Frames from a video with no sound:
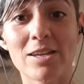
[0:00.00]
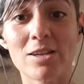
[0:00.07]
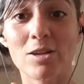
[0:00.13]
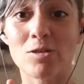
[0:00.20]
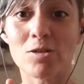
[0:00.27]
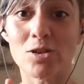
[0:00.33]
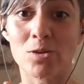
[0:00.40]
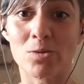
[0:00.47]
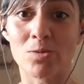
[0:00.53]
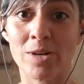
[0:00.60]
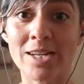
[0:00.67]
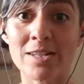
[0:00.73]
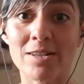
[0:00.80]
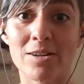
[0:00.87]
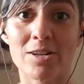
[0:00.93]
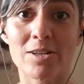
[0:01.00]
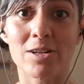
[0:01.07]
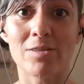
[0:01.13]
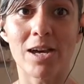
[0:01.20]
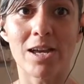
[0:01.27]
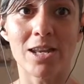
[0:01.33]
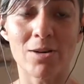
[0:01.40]
you surrender to
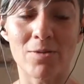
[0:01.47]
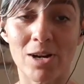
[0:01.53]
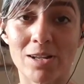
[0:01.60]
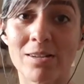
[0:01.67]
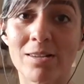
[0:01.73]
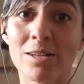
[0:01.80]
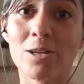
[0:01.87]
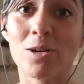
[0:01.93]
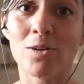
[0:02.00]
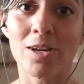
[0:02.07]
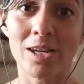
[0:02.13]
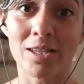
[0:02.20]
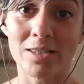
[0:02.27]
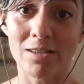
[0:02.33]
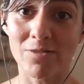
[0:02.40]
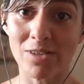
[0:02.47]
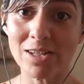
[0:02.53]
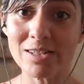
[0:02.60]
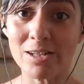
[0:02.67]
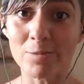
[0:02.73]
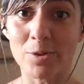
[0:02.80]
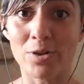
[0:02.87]
that, and rather than going into
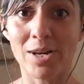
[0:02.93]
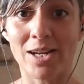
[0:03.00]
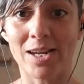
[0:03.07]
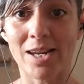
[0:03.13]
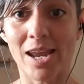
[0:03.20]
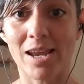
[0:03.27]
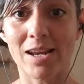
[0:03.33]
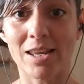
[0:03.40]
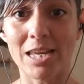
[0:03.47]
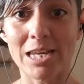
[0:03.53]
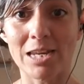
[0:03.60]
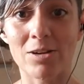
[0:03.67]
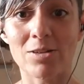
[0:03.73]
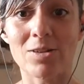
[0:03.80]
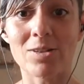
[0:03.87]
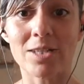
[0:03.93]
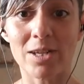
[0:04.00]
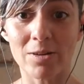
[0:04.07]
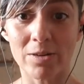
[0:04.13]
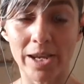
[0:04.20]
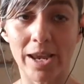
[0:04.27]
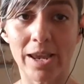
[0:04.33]
victimhood again, you said,
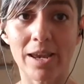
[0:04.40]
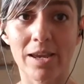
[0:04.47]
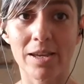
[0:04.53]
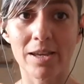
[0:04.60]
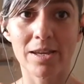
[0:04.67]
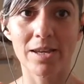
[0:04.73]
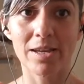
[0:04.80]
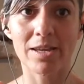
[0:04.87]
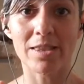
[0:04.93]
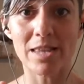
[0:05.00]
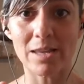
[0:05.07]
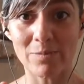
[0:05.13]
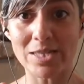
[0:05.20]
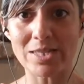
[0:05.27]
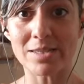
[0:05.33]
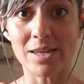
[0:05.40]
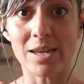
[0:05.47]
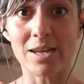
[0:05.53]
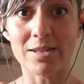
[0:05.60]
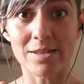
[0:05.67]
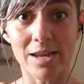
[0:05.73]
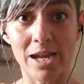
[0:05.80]
"Okay, let me see
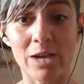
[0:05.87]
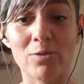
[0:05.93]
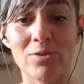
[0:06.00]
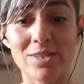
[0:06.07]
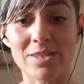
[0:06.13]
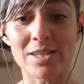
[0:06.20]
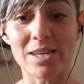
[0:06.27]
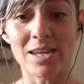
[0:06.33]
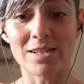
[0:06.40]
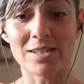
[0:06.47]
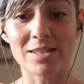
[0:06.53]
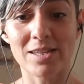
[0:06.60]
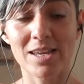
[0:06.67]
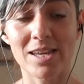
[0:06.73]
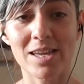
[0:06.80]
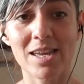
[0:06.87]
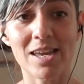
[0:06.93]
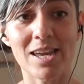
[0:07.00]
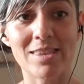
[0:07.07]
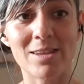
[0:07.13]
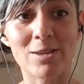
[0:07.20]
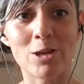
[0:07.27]
it. I will see it."
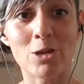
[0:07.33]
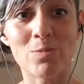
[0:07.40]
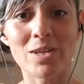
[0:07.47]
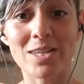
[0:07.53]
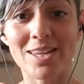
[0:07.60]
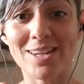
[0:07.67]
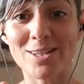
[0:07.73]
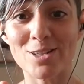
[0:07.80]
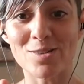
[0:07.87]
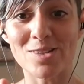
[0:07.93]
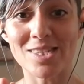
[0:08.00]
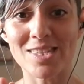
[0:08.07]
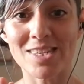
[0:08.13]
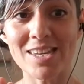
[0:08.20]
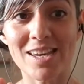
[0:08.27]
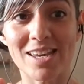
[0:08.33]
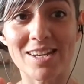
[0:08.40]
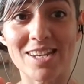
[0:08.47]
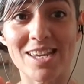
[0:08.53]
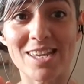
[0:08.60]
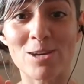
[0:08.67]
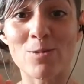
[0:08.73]
And then you begin to see it
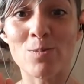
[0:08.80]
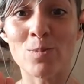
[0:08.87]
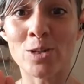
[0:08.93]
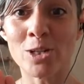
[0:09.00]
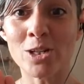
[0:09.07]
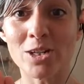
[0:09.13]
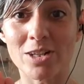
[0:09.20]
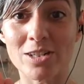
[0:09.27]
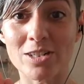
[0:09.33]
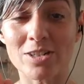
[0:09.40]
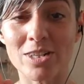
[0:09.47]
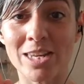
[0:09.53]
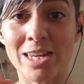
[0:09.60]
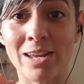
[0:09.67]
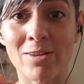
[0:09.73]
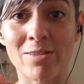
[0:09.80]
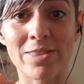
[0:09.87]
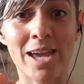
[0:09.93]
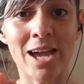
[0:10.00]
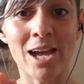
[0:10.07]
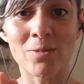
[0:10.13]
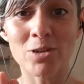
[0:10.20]
and you merge,
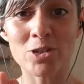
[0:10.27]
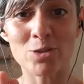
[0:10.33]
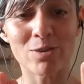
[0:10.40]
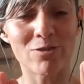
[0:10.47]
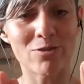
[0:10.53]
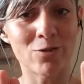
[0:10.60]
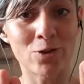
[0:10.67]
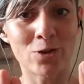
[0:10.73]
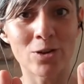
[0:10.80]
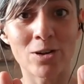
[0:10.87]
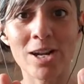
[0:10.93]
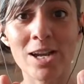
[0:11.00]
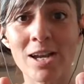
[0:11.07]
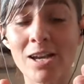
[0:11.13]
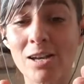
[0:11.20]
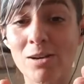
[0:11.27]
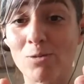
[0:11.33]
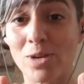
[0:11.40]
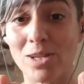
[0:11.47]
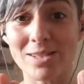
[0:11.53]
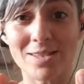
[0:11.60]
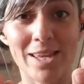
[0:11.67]
that which before
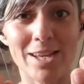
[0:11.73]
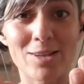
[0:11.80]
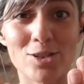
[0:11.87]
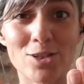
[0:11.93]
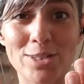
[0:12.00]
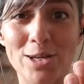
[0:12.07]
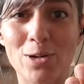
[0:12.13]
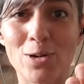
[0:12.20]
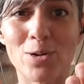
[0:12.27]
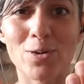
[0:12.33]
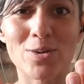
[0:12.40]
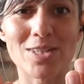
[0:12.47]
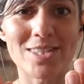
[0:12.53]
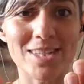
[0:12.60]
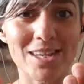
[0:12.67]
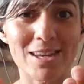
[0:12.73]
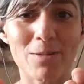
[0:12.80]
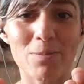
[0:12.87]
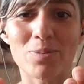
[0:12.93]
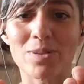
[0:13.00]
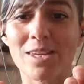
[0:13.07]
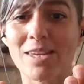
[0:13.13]
was like so
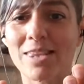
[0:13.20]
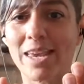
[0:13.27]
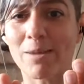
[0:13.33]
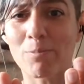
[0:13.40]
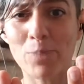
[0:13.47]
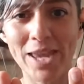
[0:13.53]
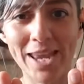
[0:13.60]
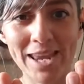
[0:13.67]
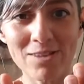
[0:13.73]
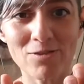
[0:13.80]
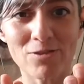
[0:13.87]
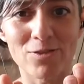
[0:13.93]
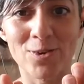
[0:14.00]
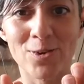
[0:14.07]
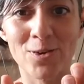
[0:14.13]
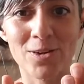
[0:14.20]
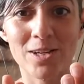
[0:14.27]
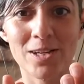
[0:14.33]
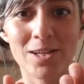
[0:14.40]
deeply like painful.